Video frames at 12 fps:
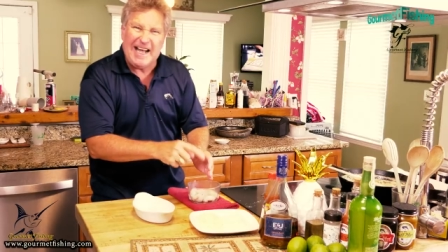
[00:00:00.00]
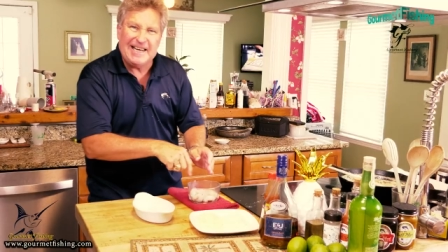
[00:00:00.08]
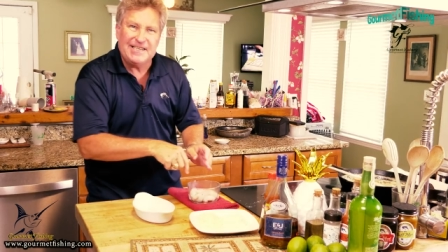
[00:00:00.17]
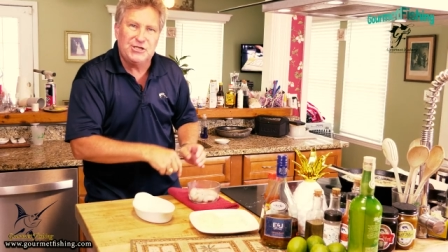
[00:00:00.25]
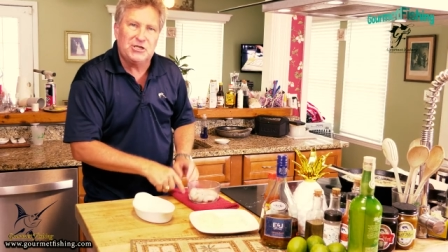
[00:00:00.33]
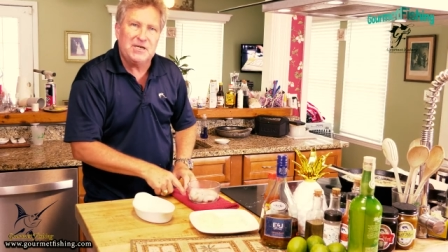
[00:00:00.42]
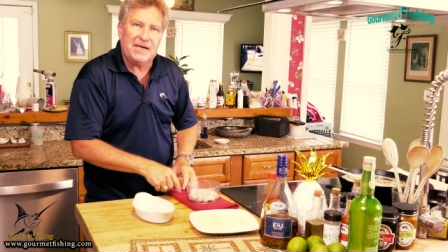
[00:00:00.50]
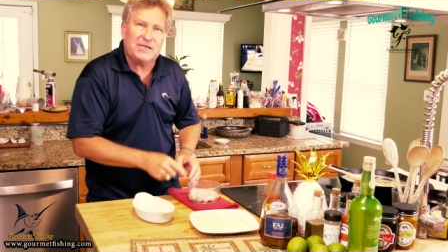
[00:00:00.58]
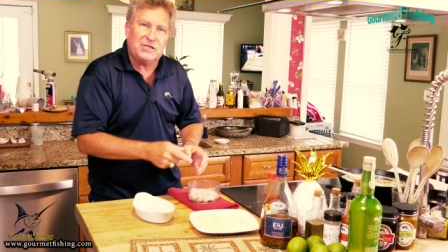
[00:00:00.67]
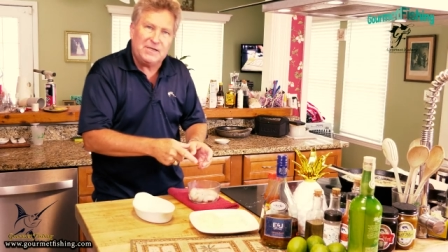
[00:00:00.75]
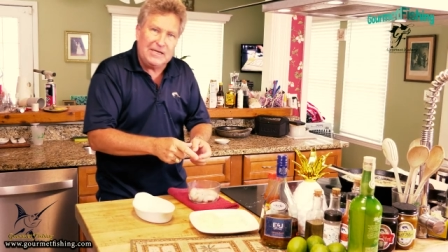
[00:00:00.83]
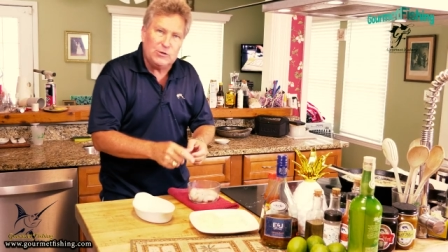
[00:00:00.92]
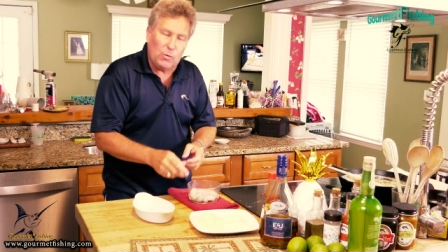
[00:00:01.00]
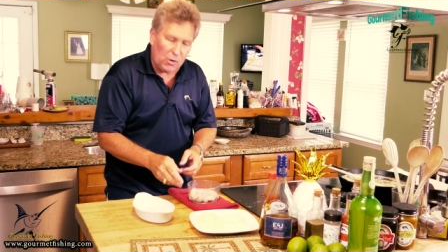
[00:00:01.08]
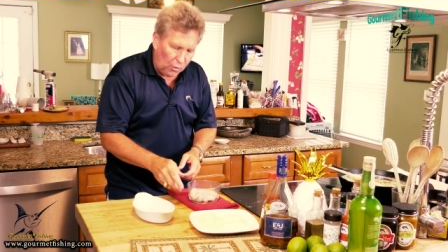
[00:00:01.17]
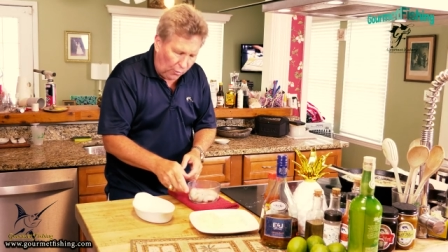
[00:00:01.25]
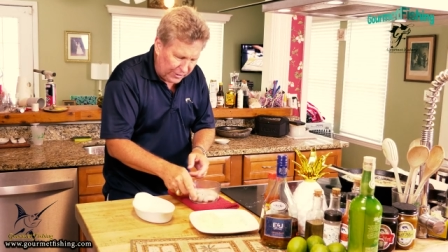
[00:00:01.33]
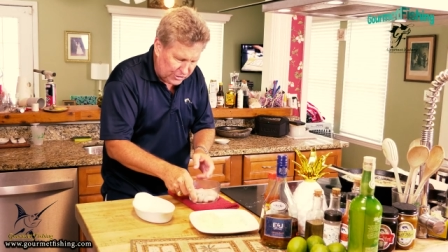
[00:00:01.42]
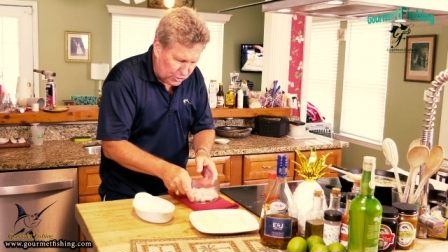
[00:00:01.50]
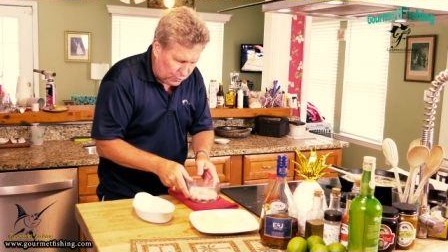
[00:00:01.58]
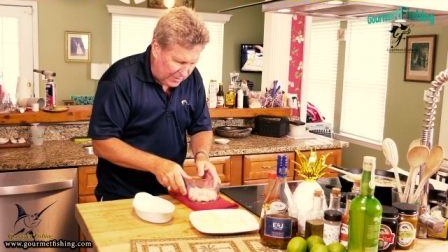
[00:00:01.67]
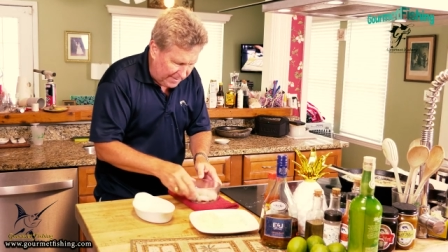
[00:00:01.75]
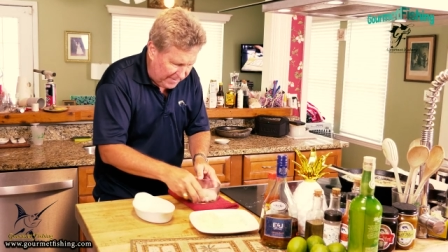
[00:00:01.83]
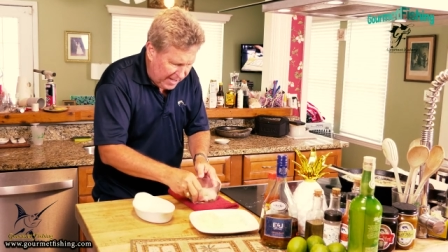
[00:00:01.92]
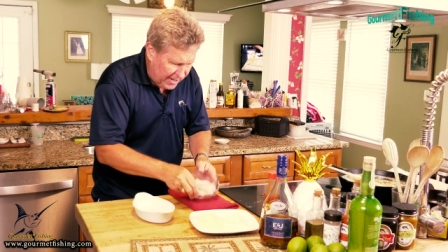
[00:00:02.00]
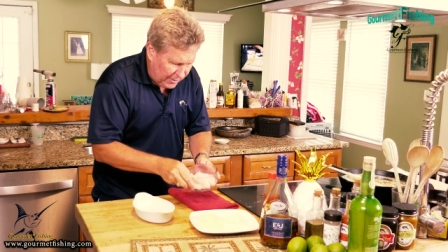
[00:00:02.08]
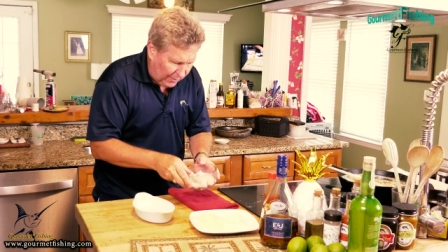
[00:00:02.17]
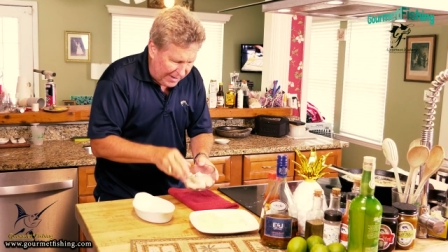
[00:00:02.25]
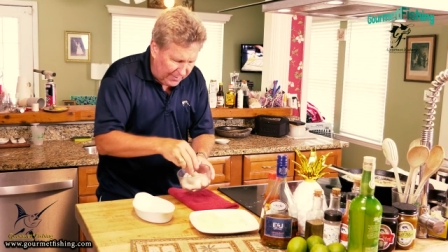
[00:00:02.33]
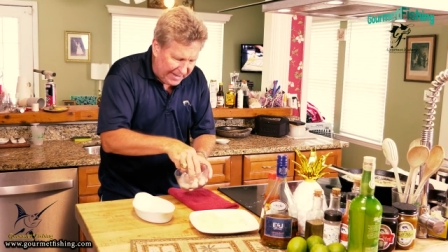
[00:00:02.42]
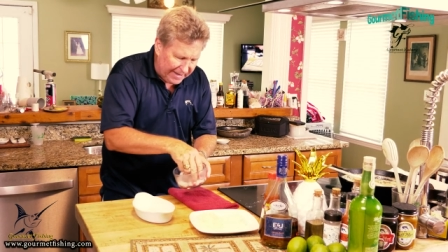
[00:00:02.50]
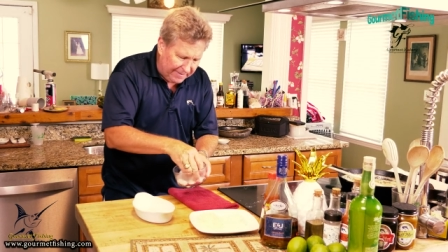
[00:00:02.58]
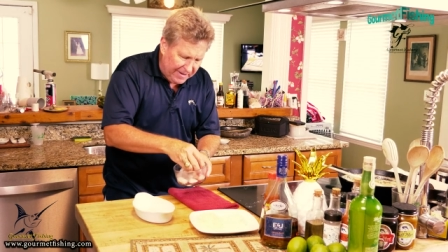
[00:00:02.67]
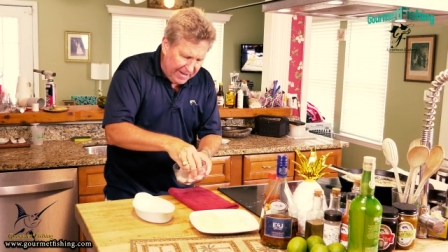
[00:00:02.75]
had six. These were large shrimp. And right here we got a,